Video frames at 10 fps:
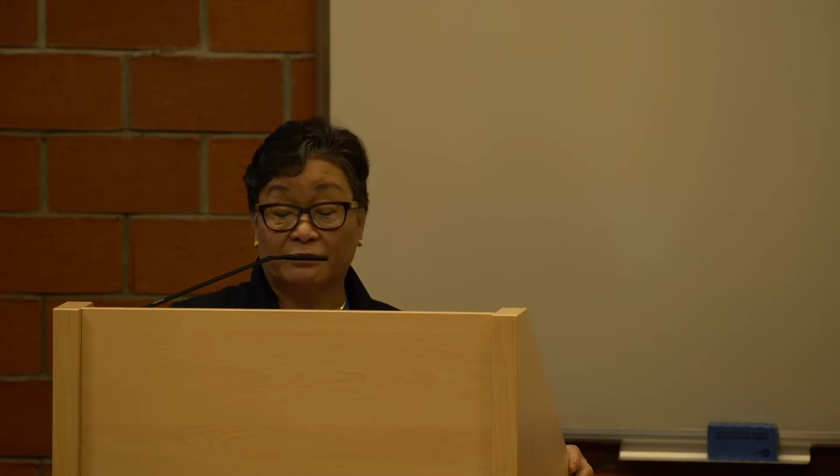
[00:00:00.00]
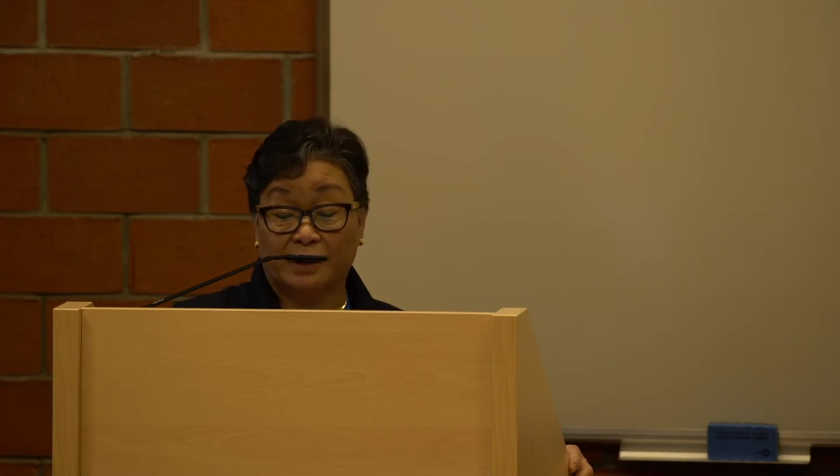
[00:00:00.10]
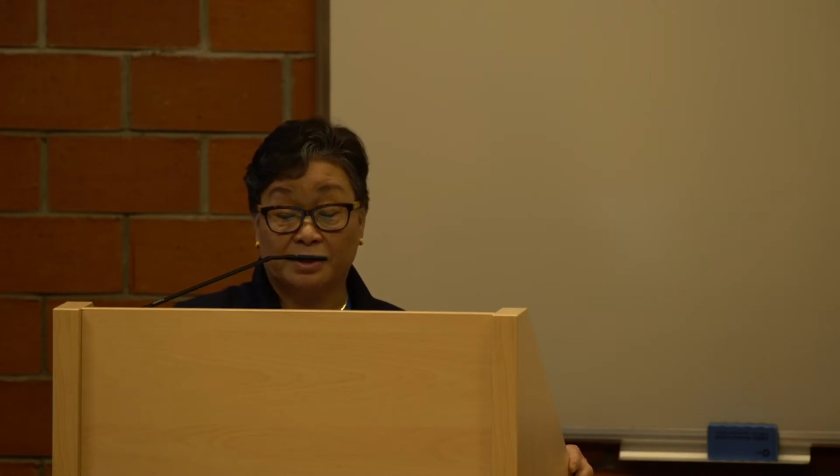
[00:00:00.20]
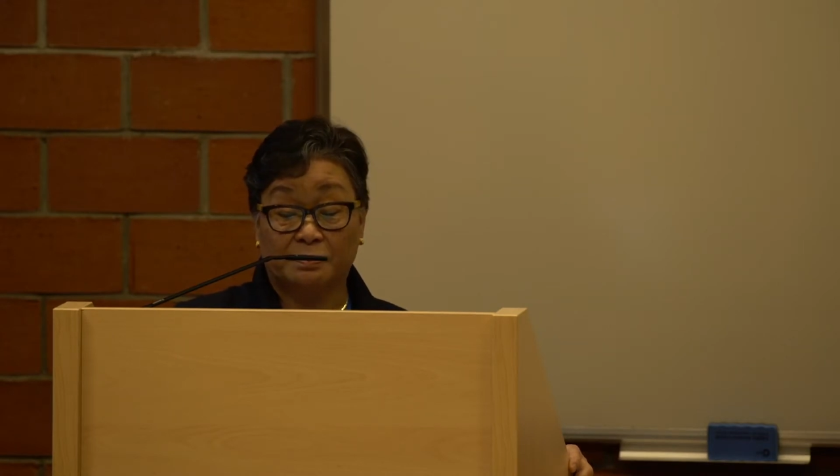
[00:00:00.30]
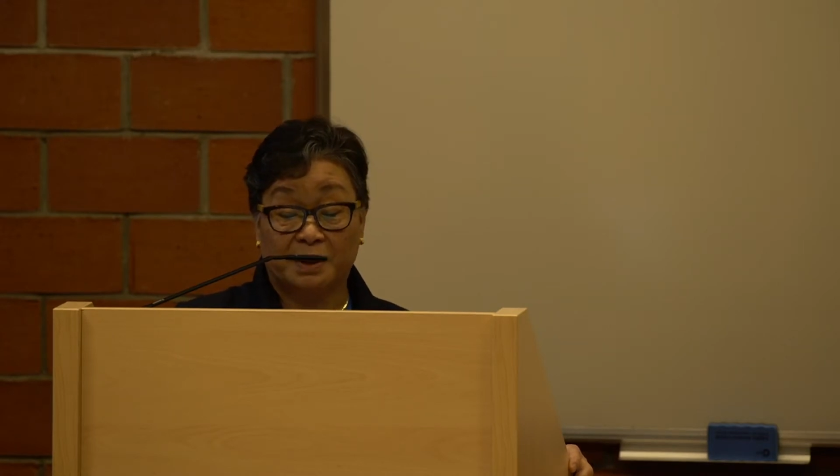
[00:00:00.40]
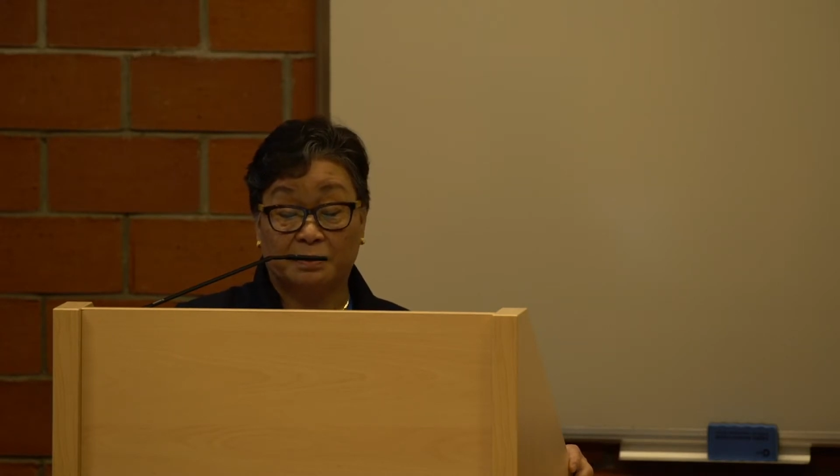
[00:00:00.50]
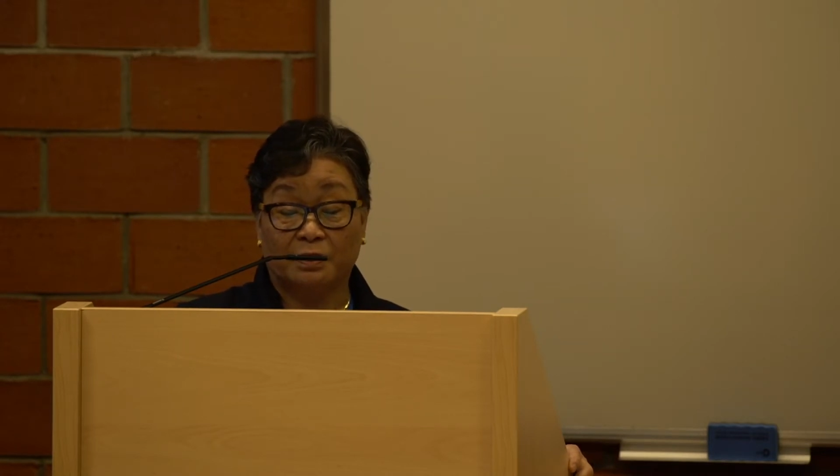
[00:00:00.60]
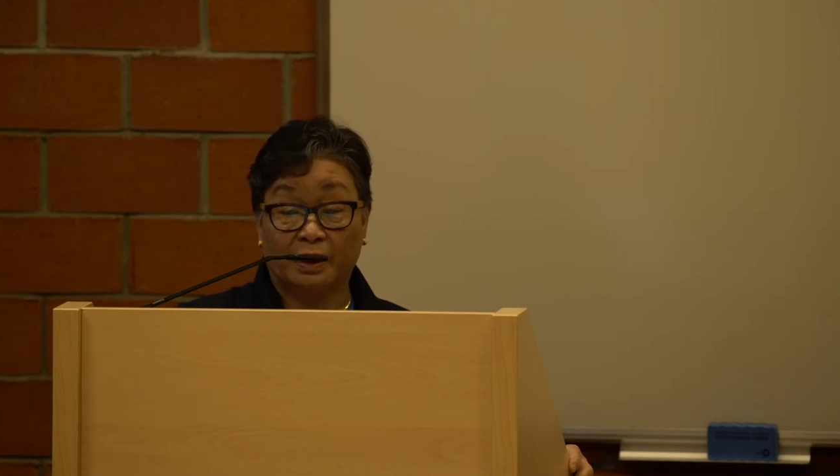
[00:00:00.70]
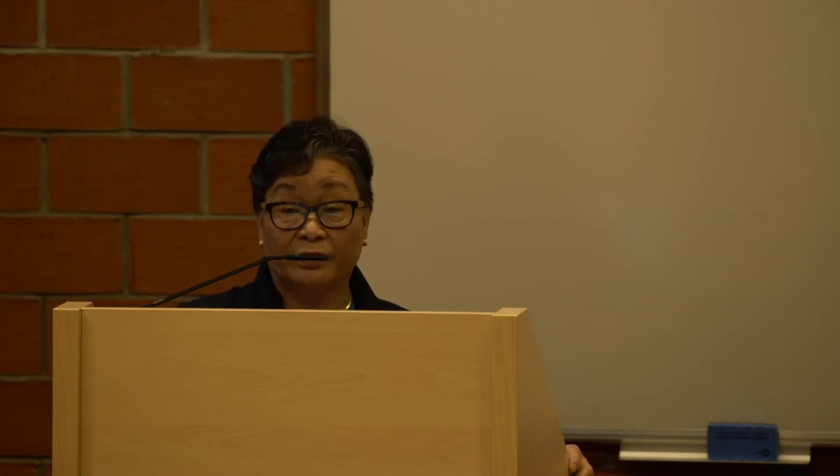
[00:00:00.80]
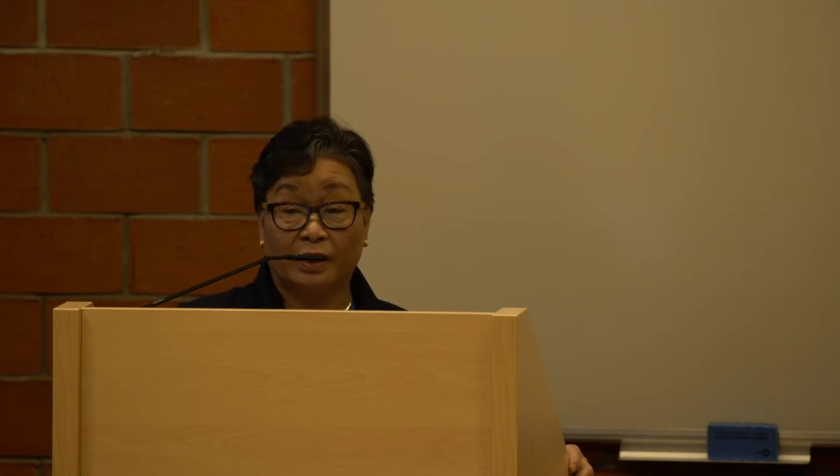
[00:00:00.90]
affected
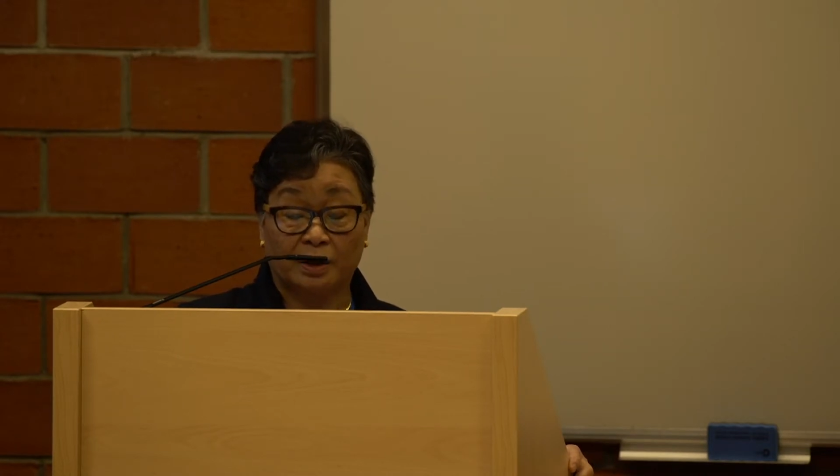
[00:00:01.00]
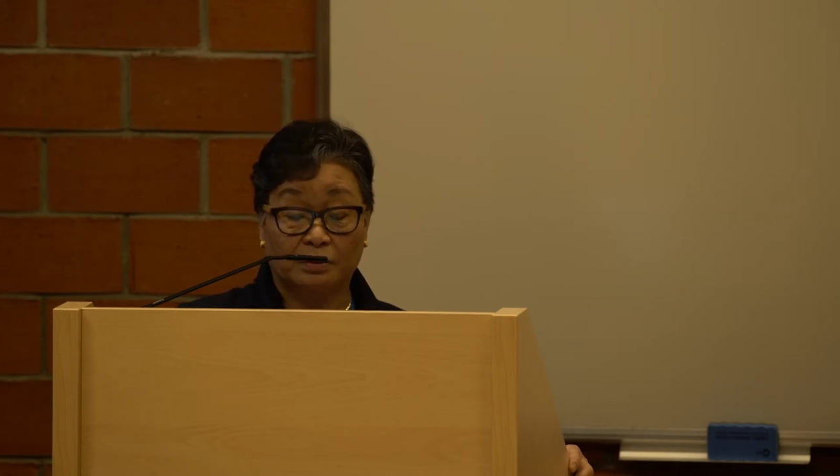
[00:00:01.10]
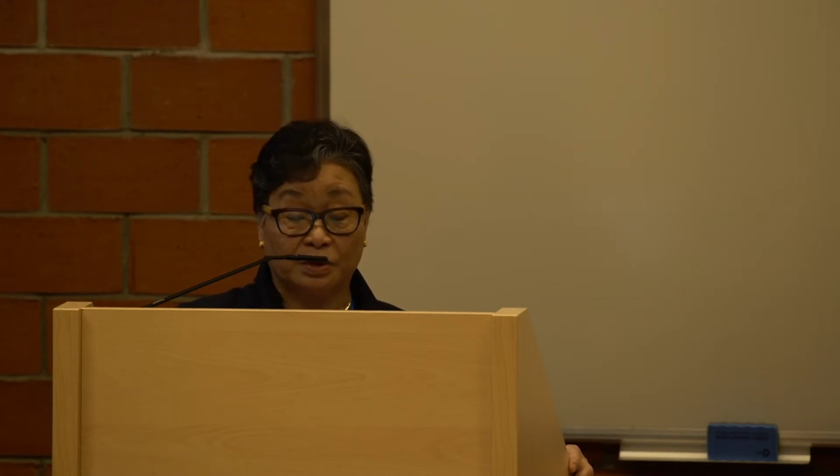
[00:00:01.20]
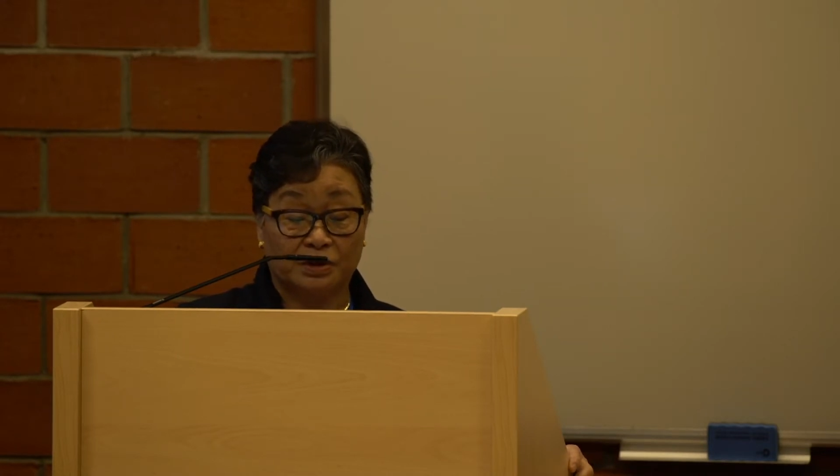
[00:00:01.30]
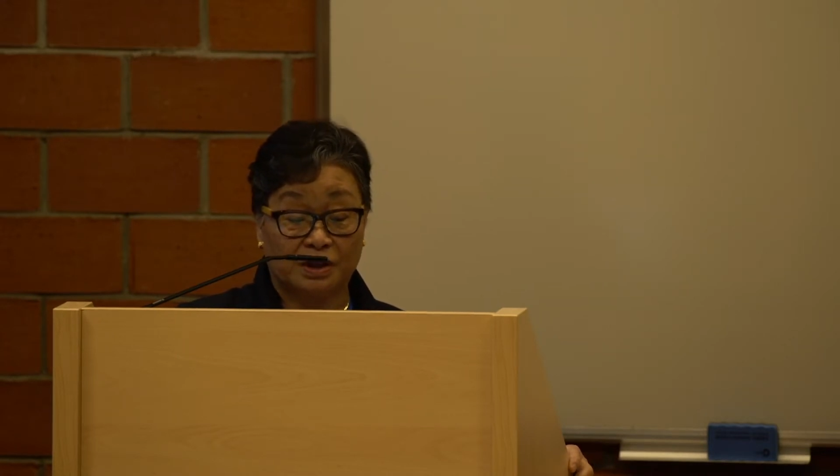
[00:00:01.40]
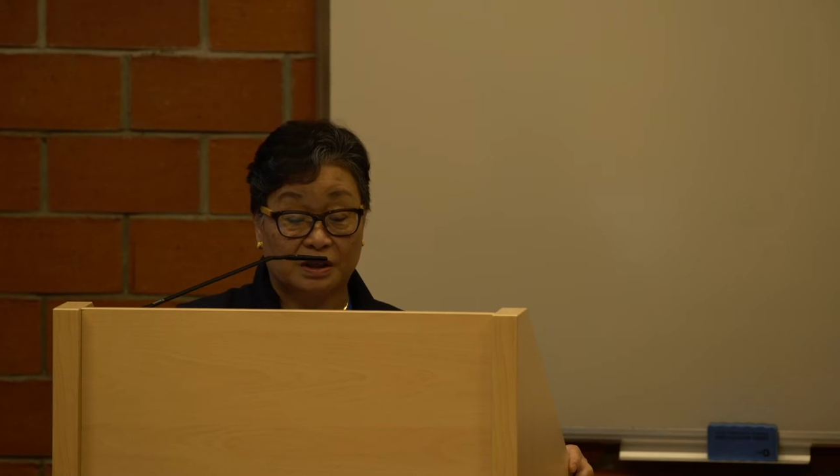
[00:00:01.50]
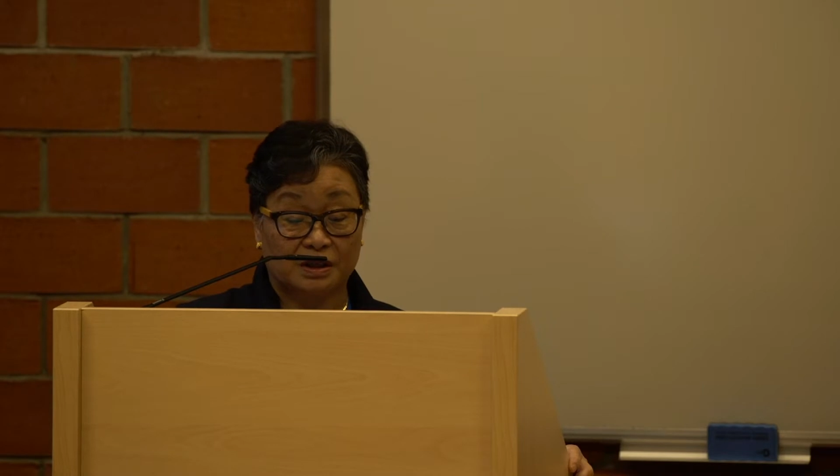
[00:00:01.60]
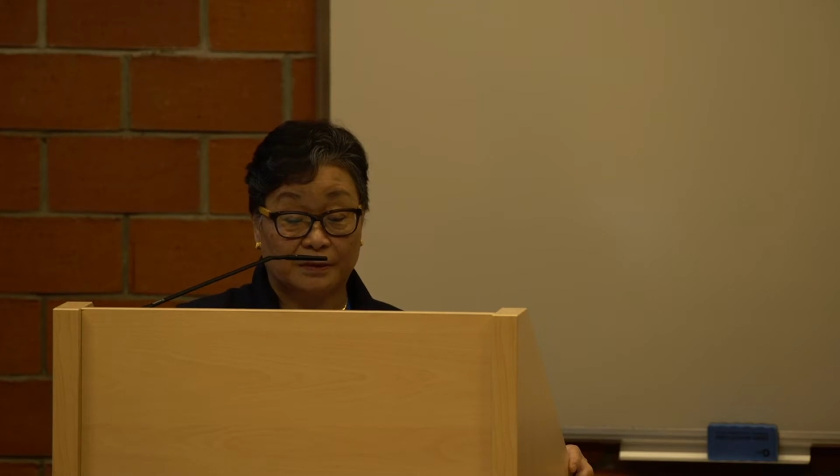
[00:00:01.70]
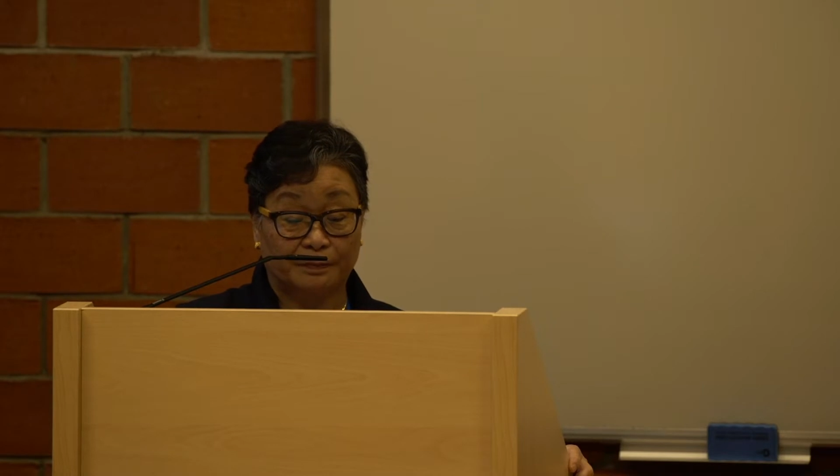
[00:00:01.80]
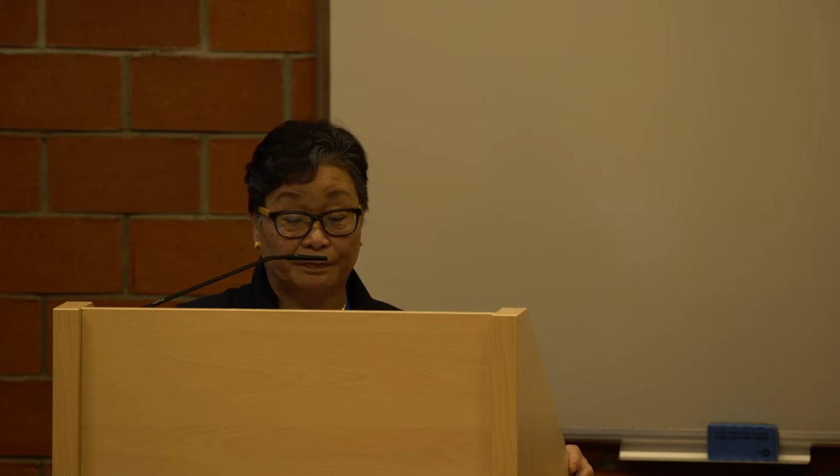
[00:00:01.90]
people and their communities.